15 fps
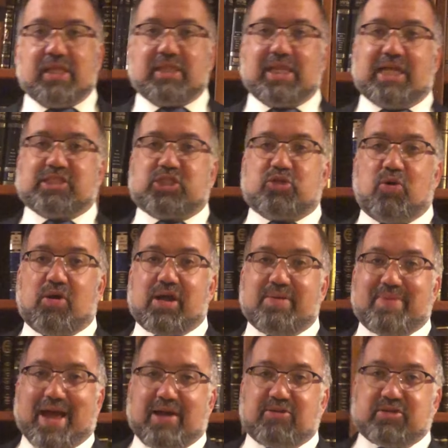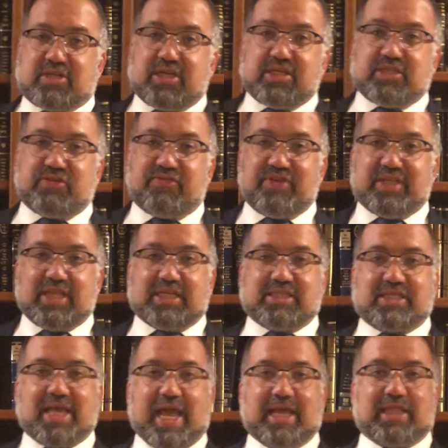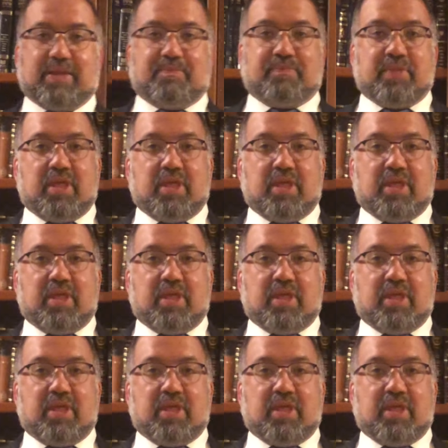Let's talk about Tevilas keilim.